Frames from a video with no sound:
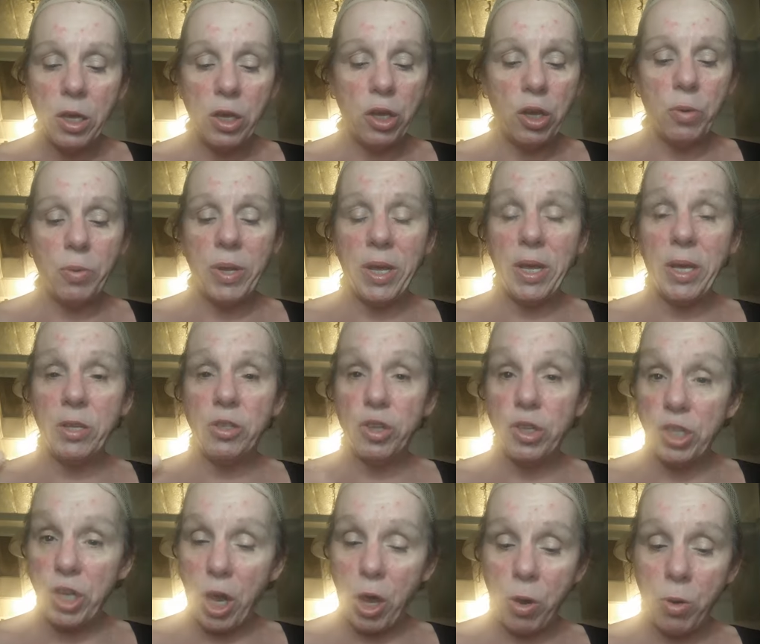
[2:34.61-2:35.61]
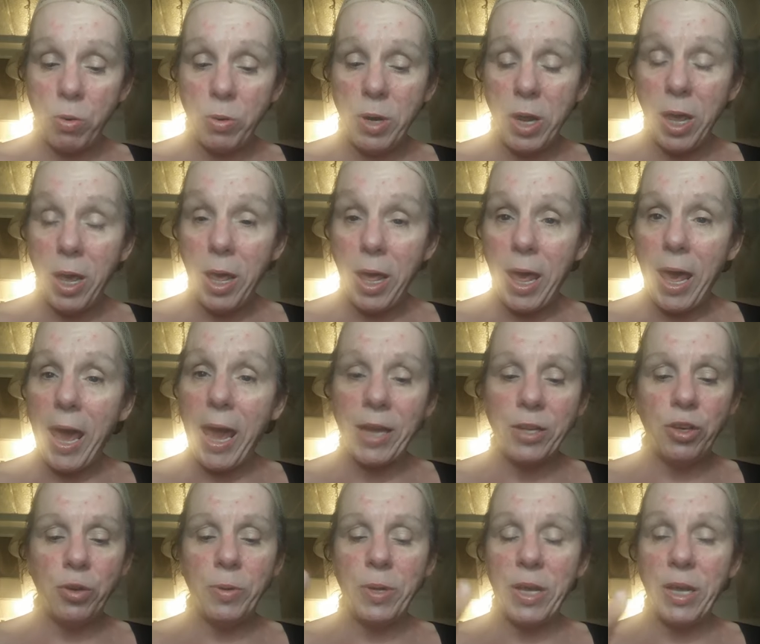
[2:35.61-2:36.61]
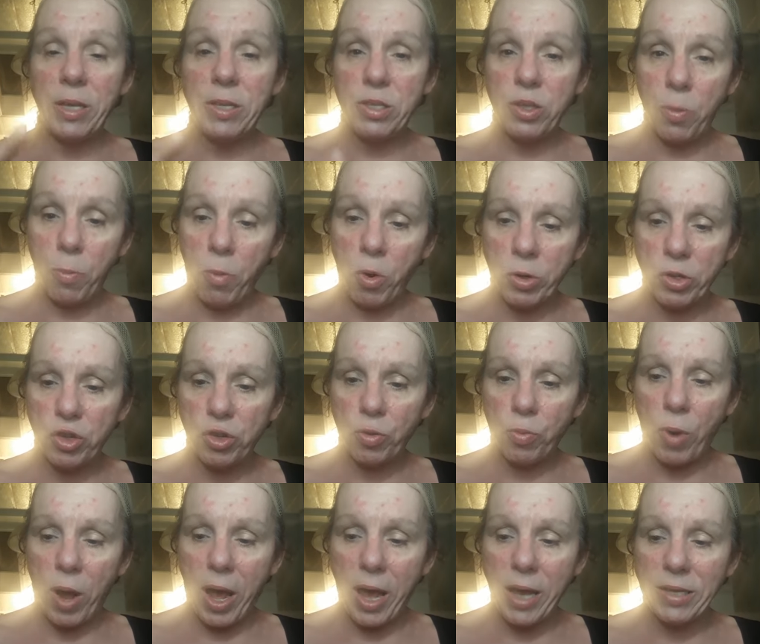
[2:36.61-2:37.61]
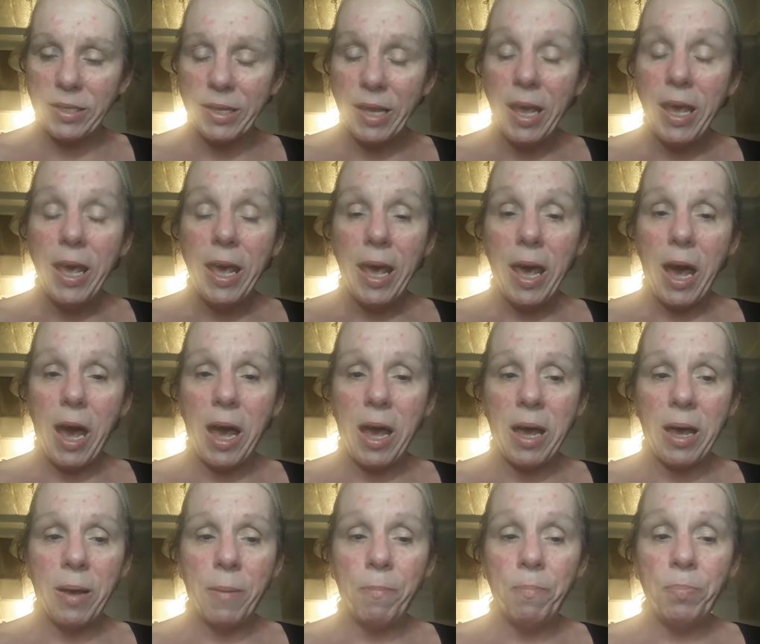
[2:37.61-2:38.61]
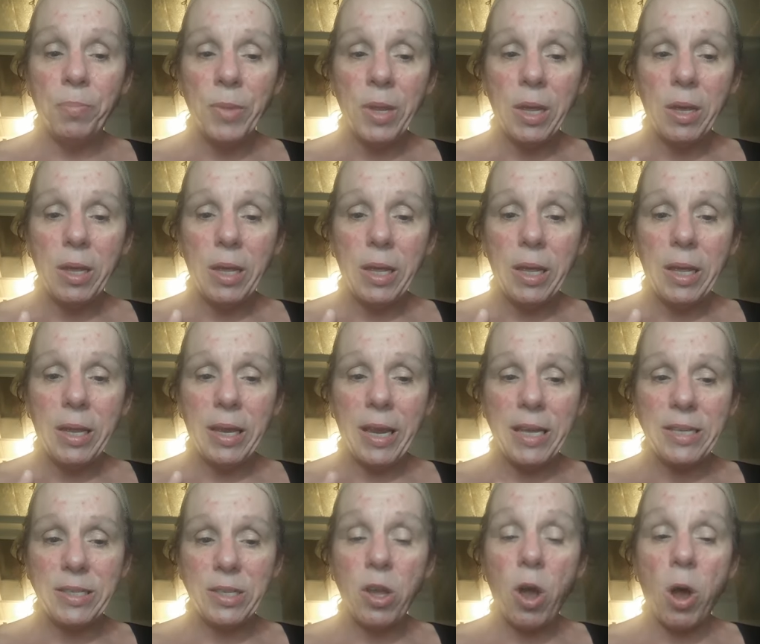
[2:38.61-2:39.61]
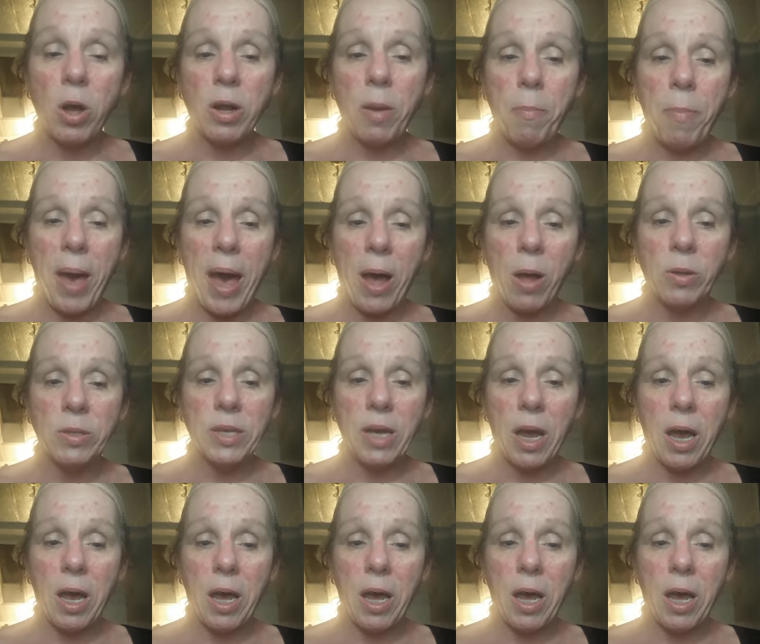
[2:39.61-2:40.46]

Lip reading: You need to tone. And you need to moisturize. Let's talk about